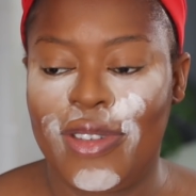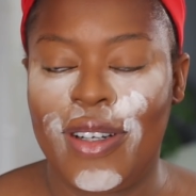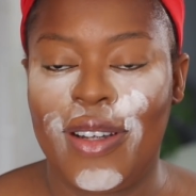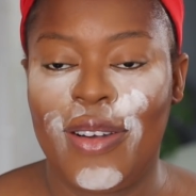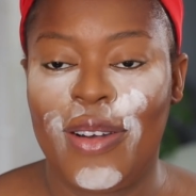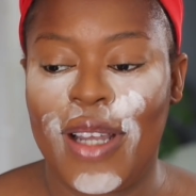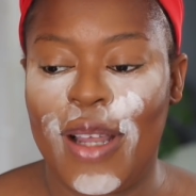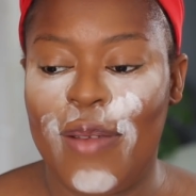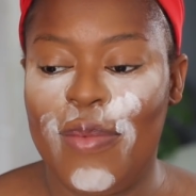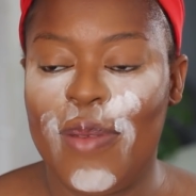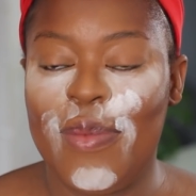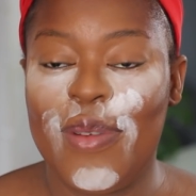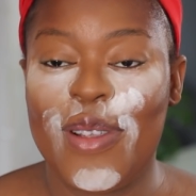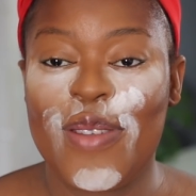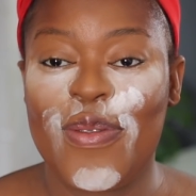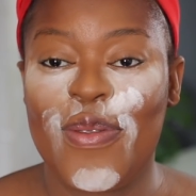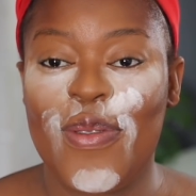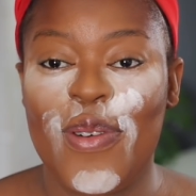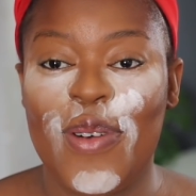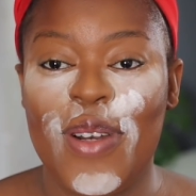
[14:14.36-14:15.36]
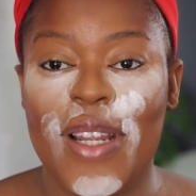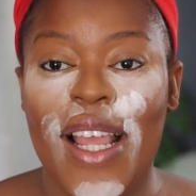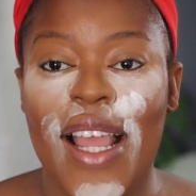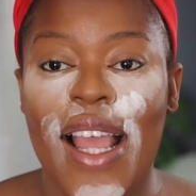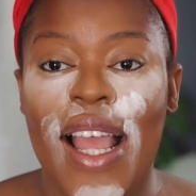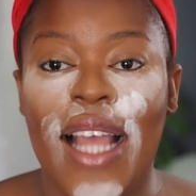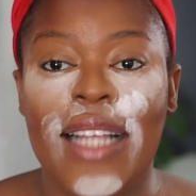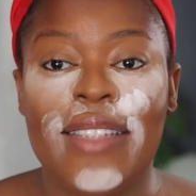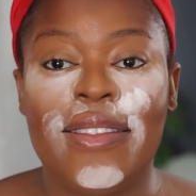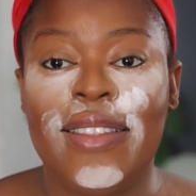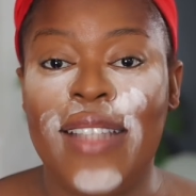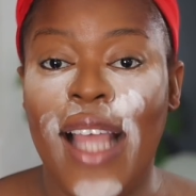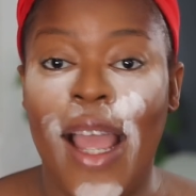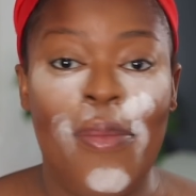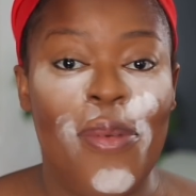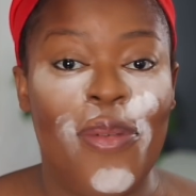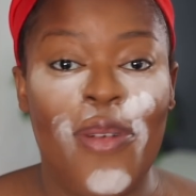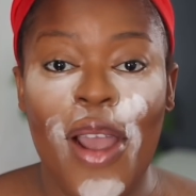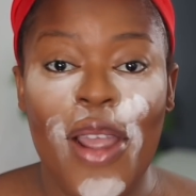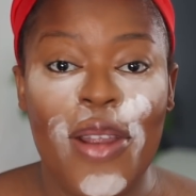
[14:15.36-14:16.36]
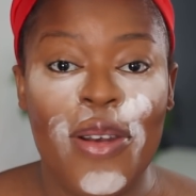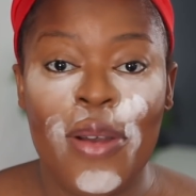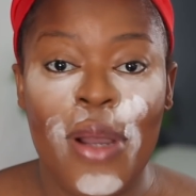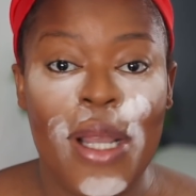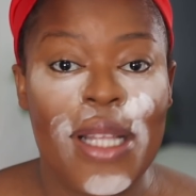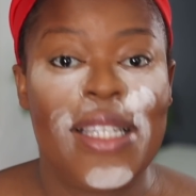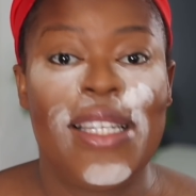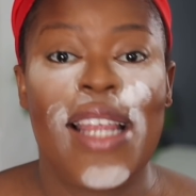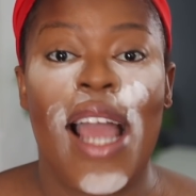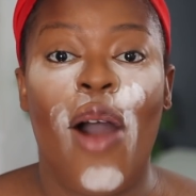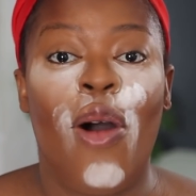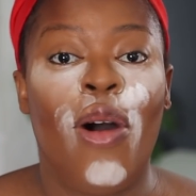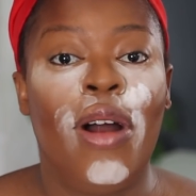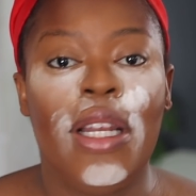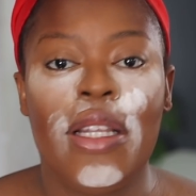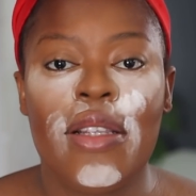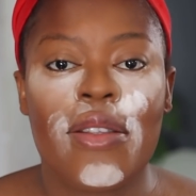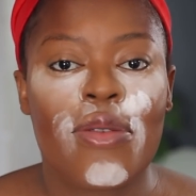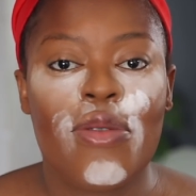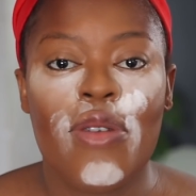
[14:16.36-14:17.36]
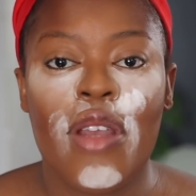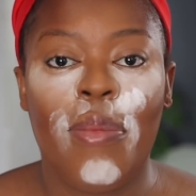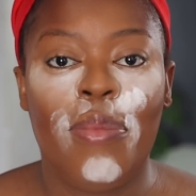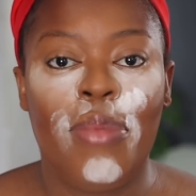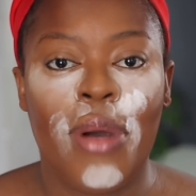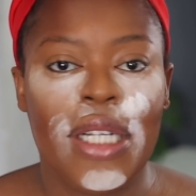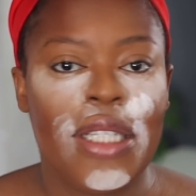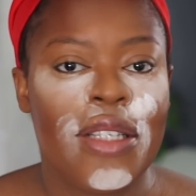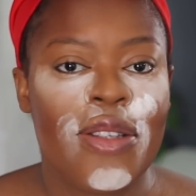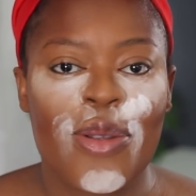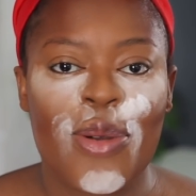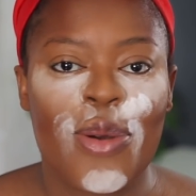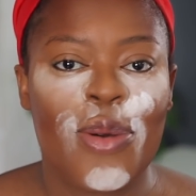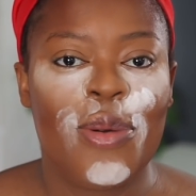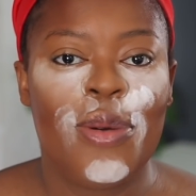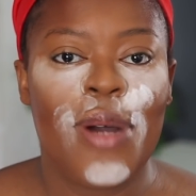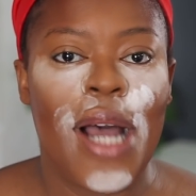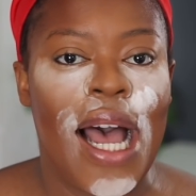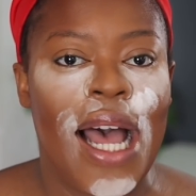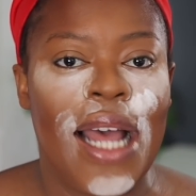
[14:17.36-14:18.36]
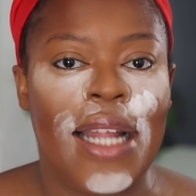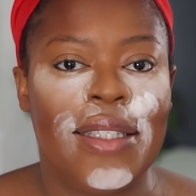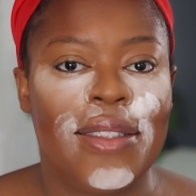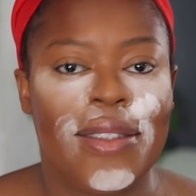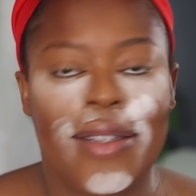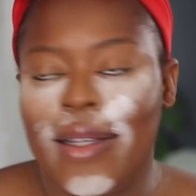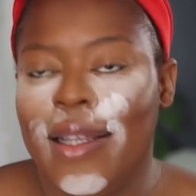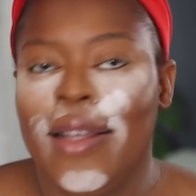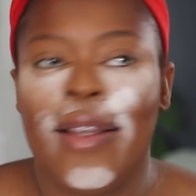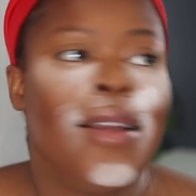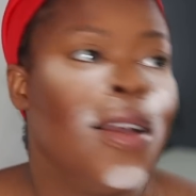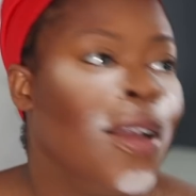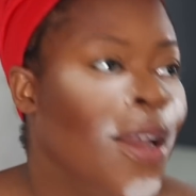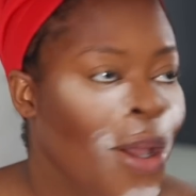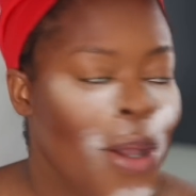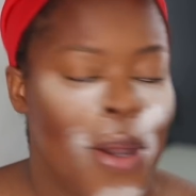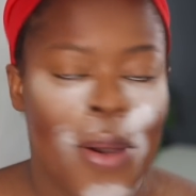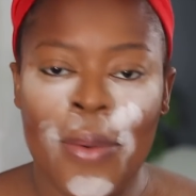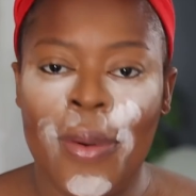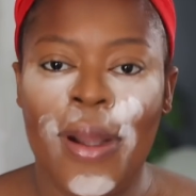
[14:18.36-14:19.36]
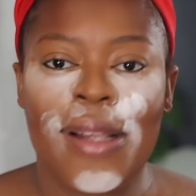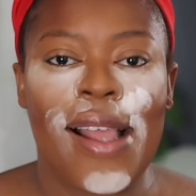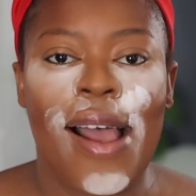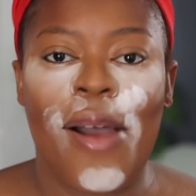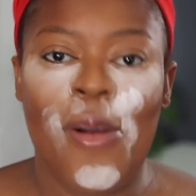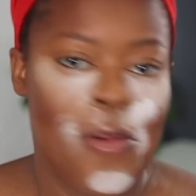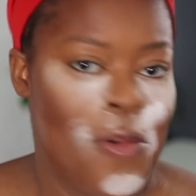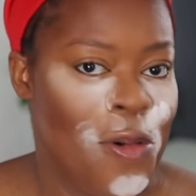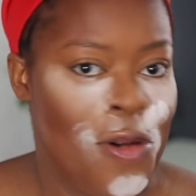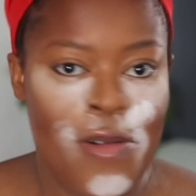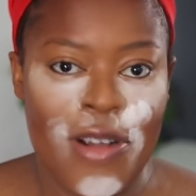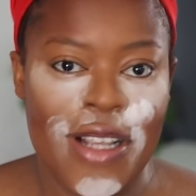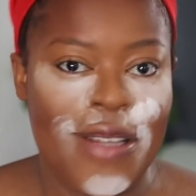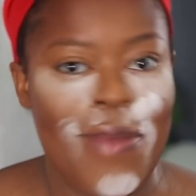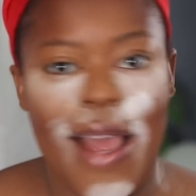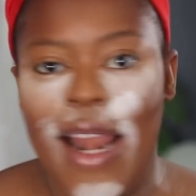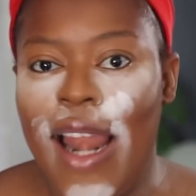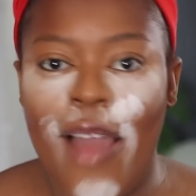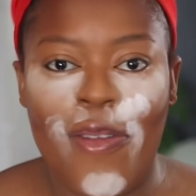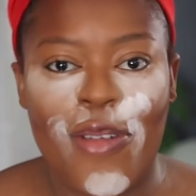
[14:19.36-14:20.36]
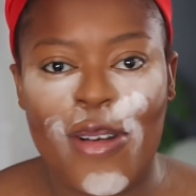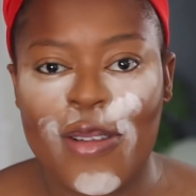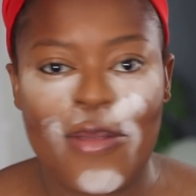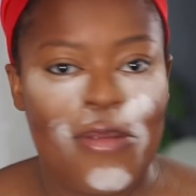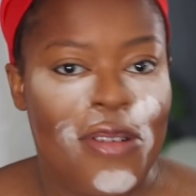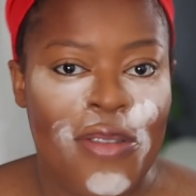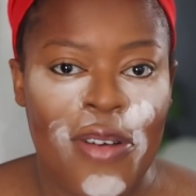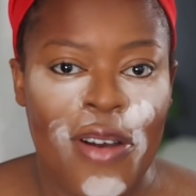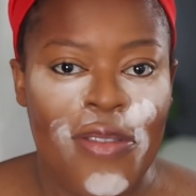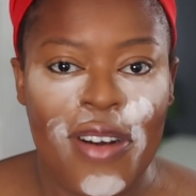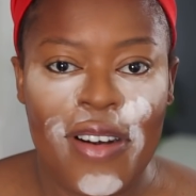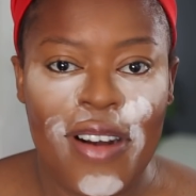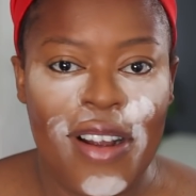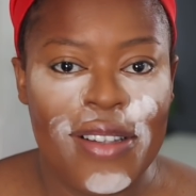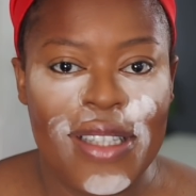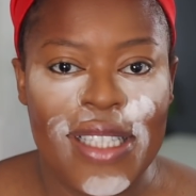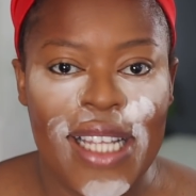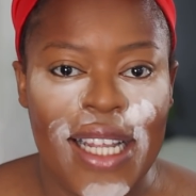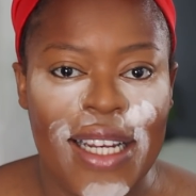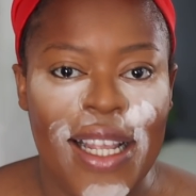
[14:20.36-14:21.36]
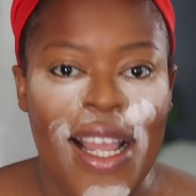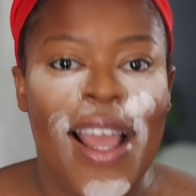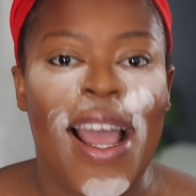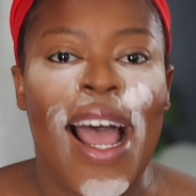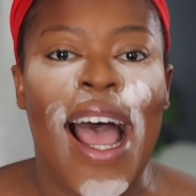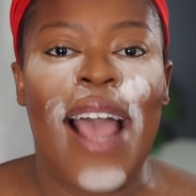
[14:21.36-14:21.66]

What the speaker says: Okay Baby's phone. Then before you know it, they're all in school, in boarding school. And who is my life going to revolve around then?